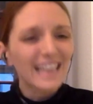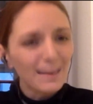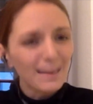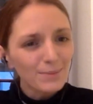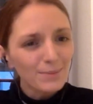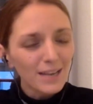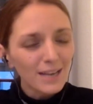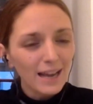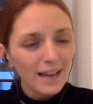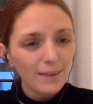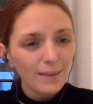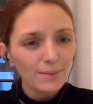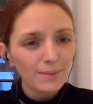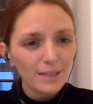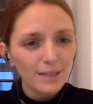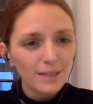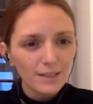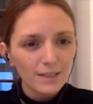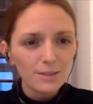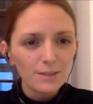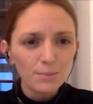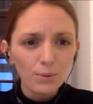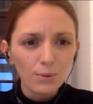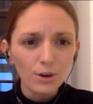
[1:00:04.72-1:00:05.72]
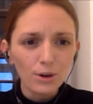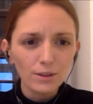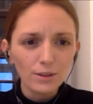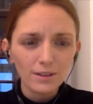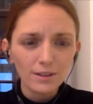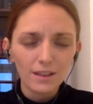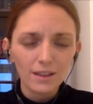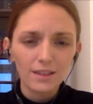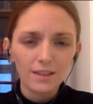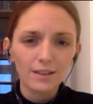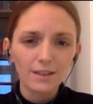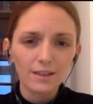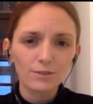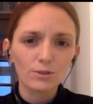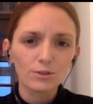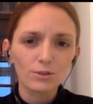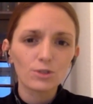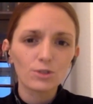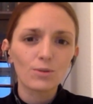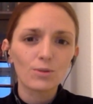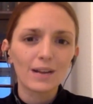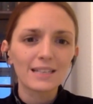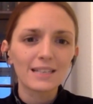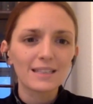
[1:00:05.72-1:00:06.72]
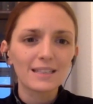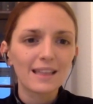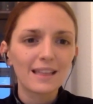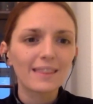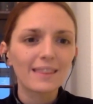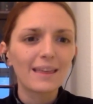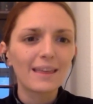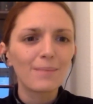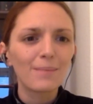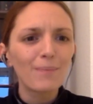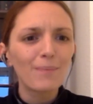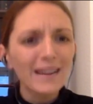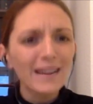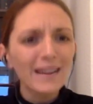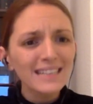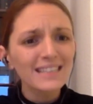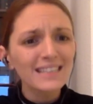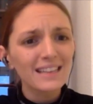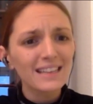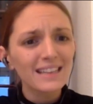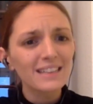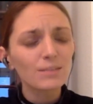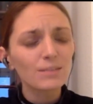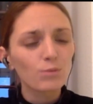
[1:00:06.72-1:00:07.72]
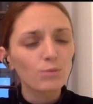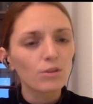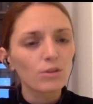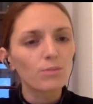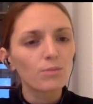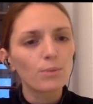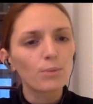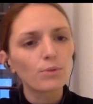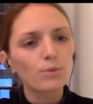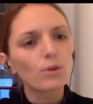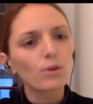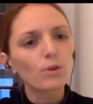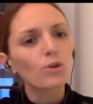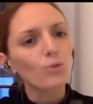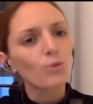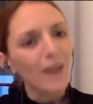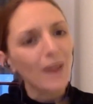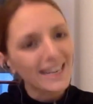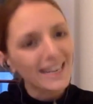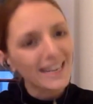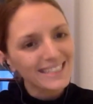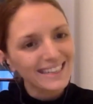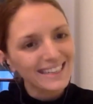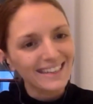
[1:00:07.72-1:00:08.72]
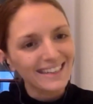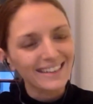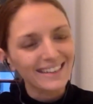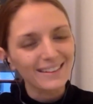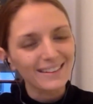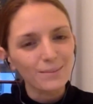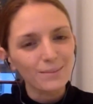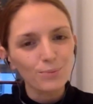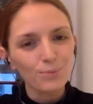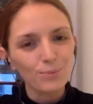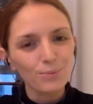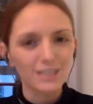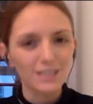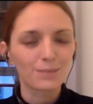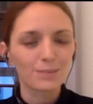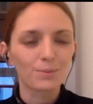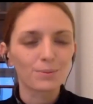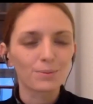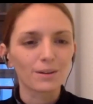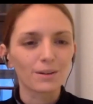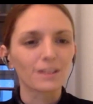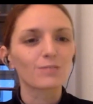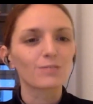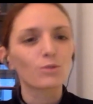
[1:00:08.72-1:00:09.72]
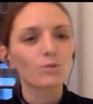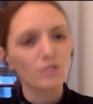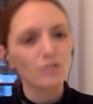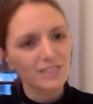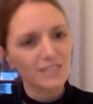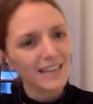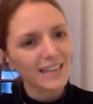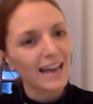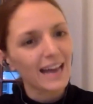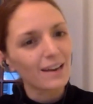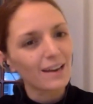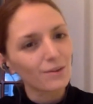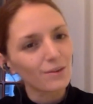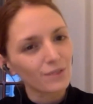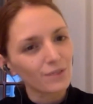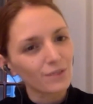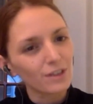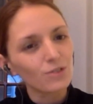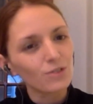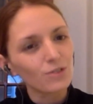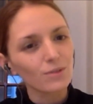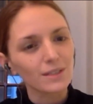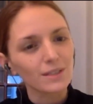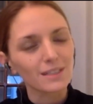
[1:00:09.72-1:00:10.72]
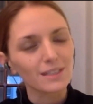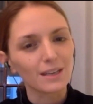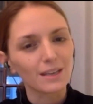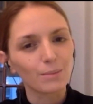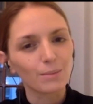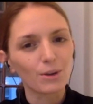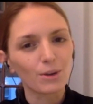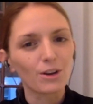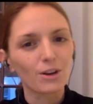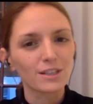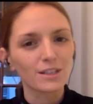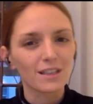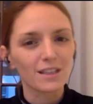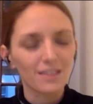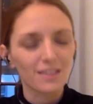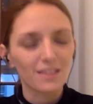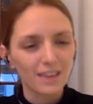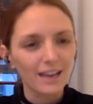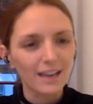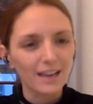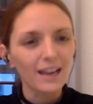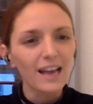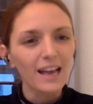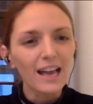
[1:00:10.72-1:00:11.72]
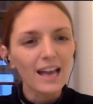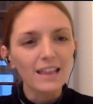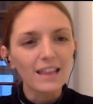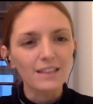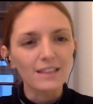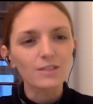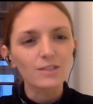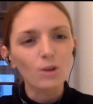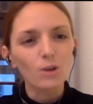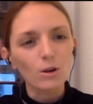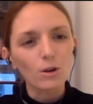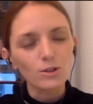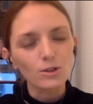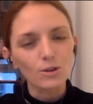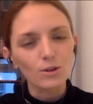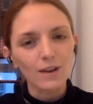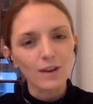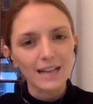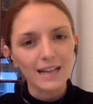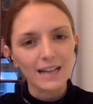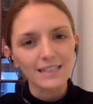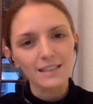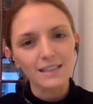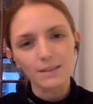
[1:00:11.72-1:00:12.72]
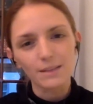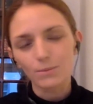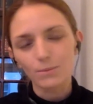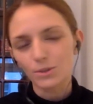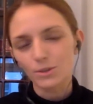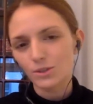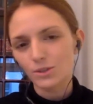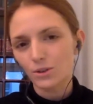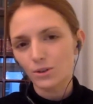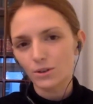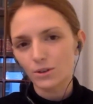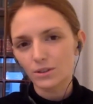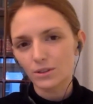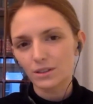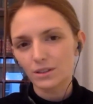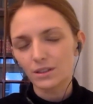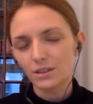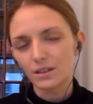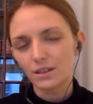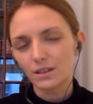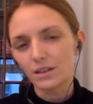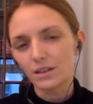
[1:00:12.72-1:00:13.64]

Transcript: time, it is important, I think, to stress that they mix this with bureaucratic principles, which is kind of interesting, because I think this also lends them a certain